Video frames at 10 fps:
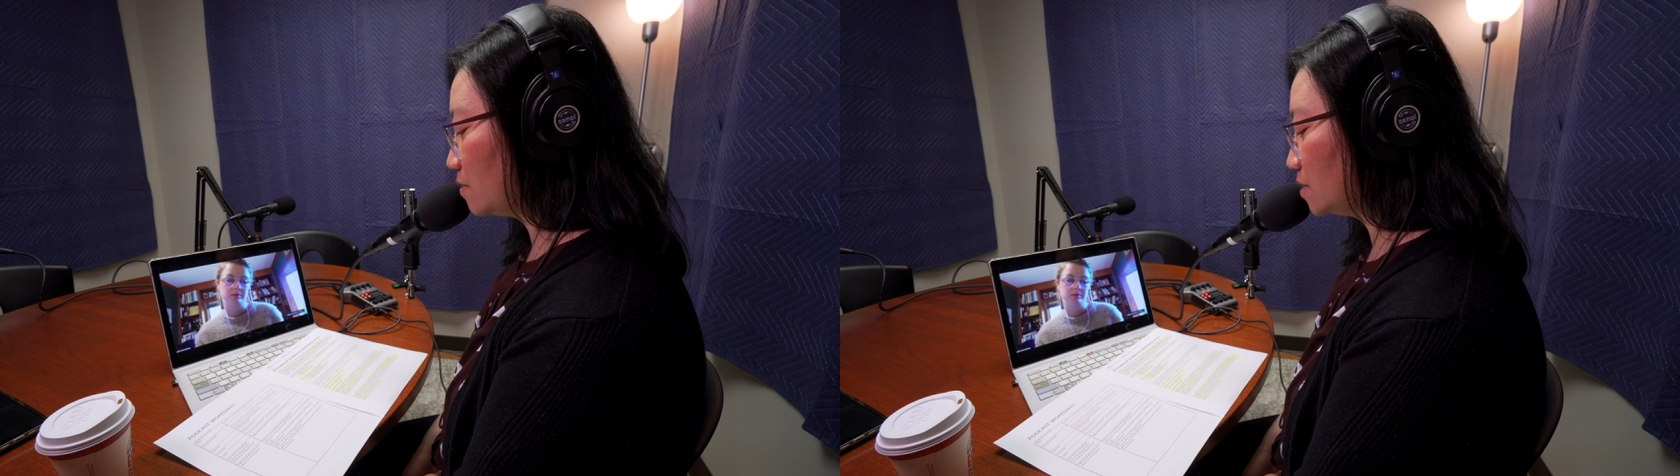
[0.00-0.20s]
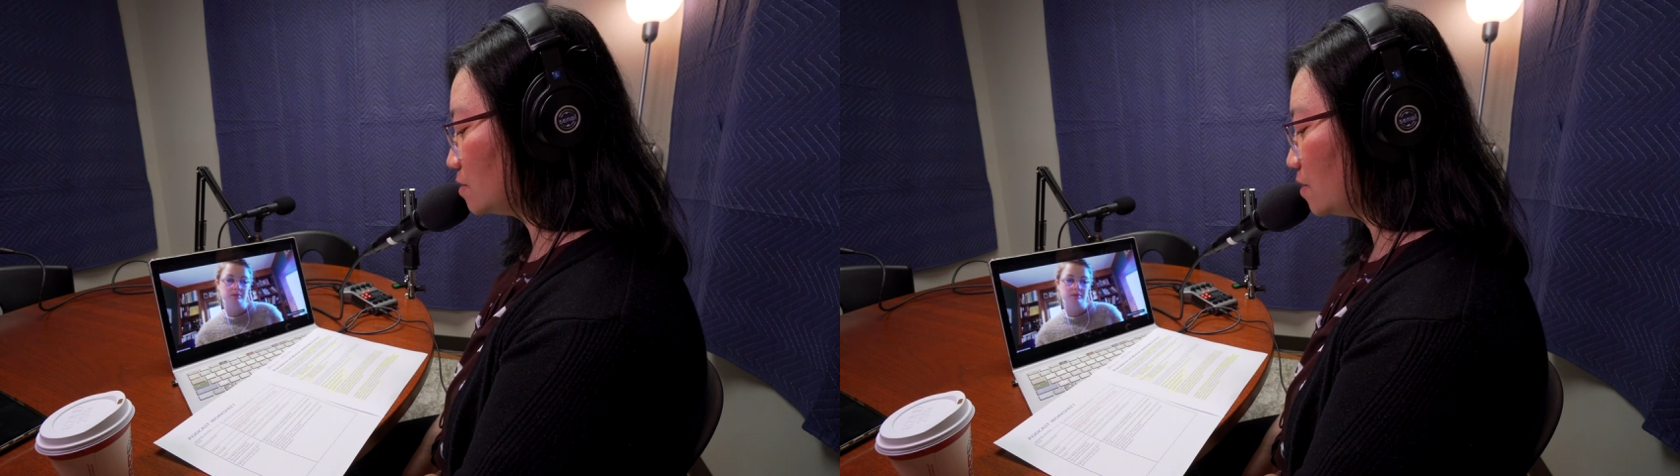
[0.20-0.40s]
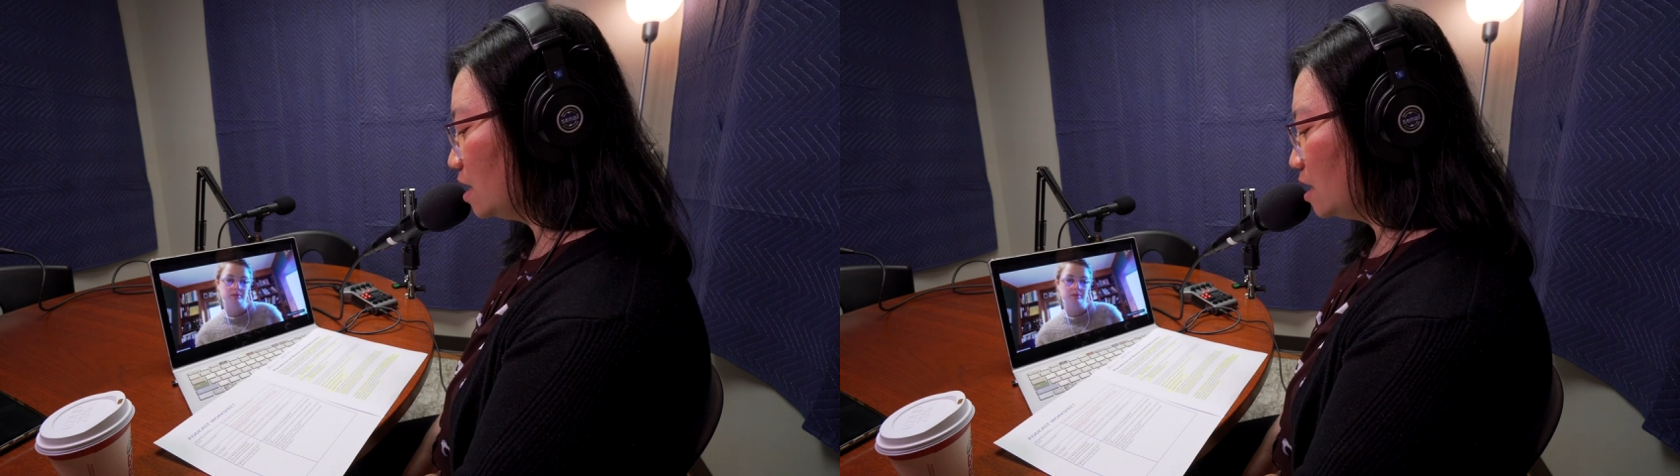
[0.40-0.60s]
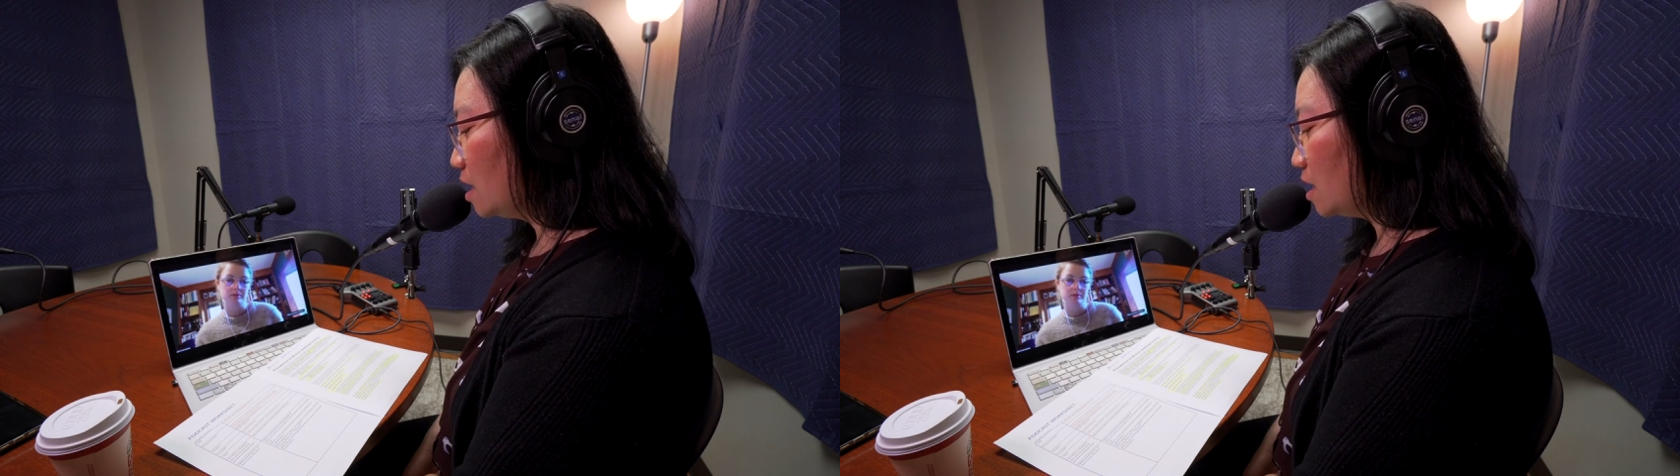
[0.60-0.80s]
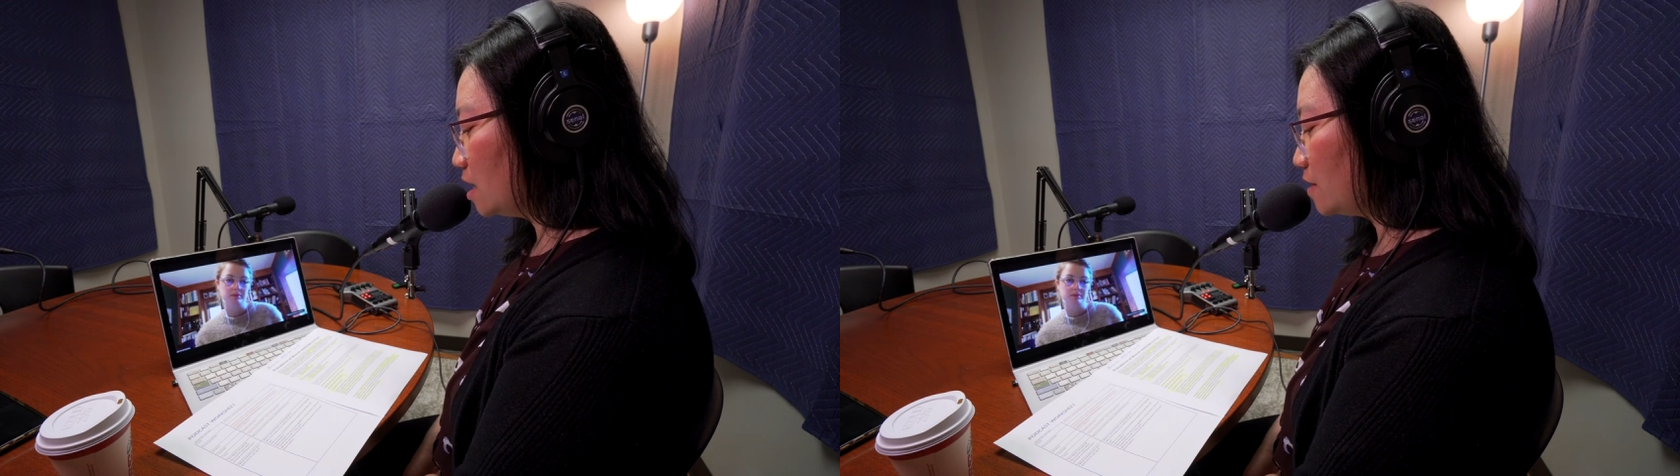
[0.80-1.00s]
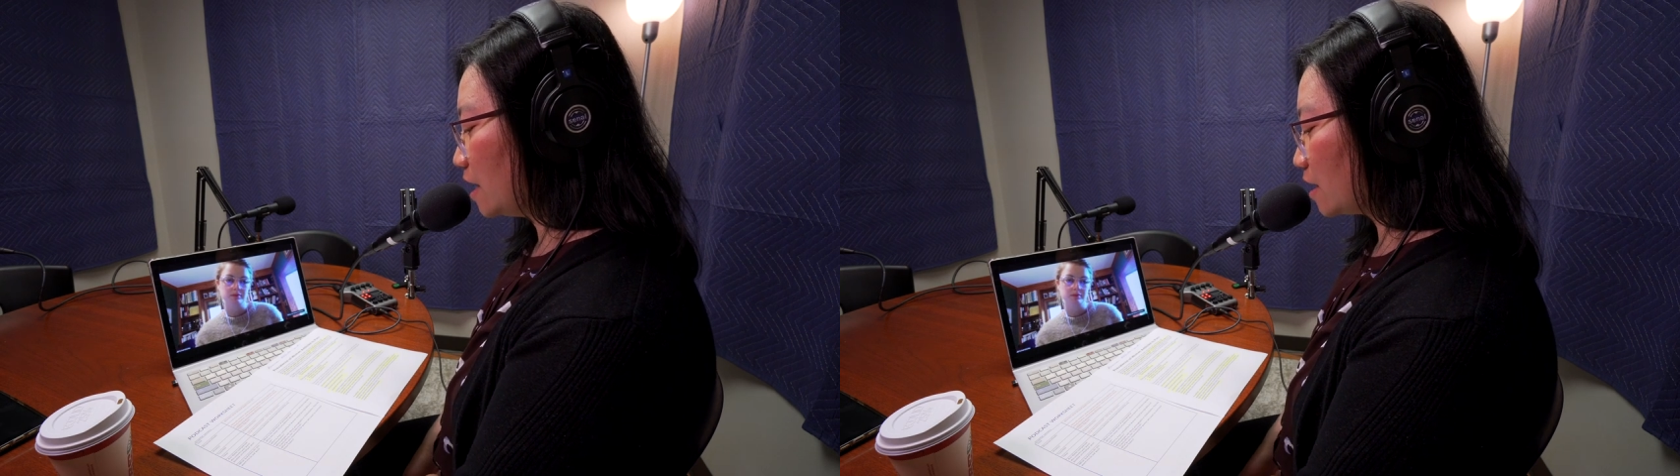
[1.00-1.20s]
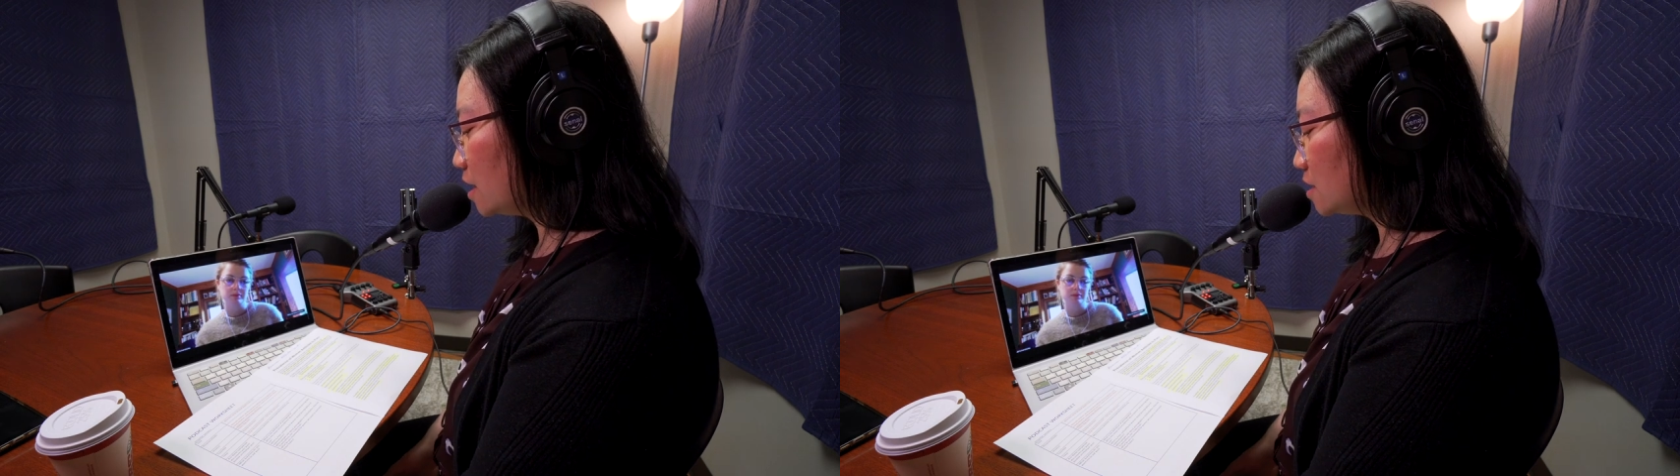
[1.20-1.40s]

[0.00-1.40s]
And so uh, that kind